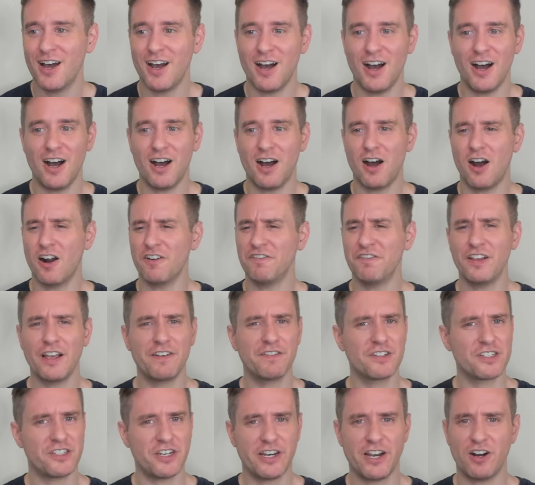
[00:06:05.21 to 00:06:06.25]
Our
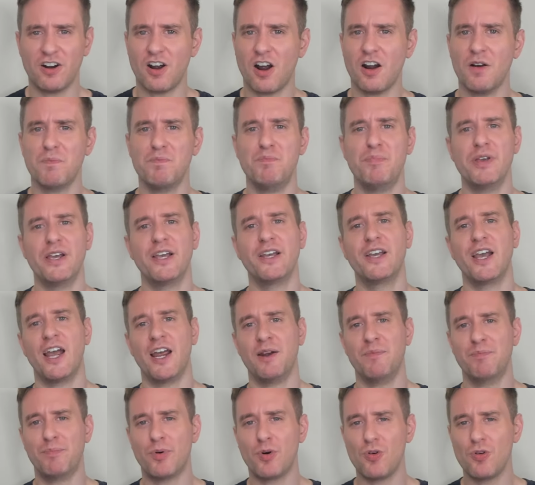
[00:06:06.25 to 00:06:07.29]
flavors in here are big
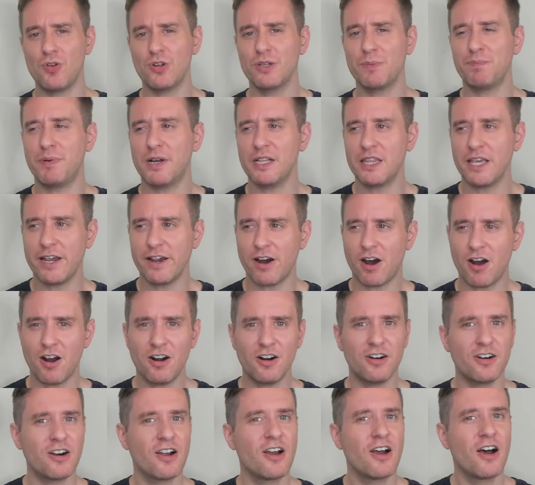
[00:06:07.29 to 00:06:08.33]
and bold, but they
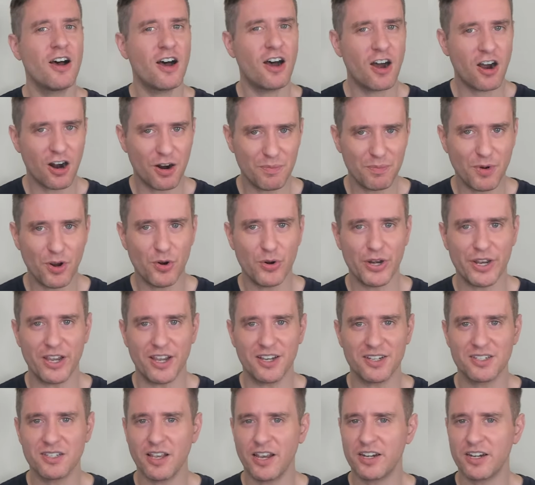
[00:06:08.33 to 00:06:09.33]
are harmonious.